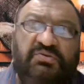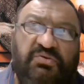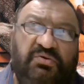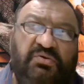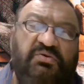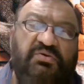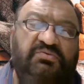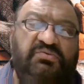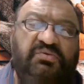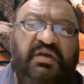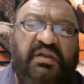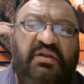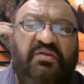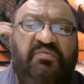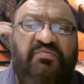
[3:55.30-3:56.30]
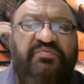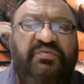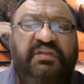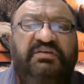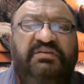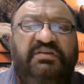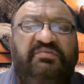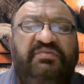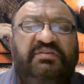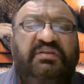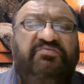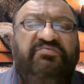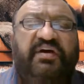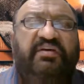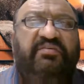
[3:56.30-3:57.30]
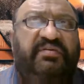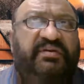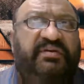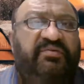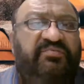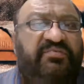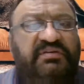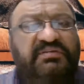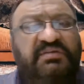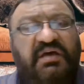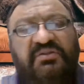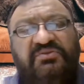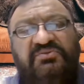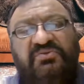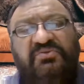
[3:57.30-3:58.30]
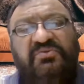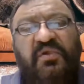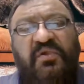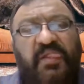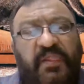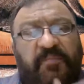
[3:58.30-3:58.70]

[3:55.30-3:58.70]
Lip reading: So you can finish in within 500 words also,